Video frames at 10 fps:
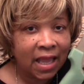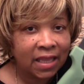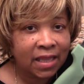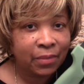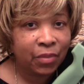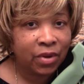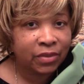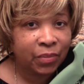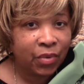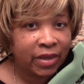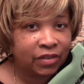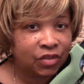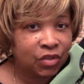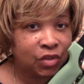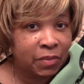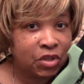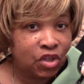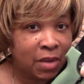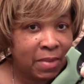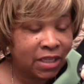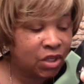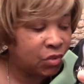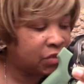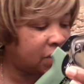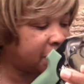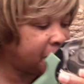and that brought the price to, let me check my notes,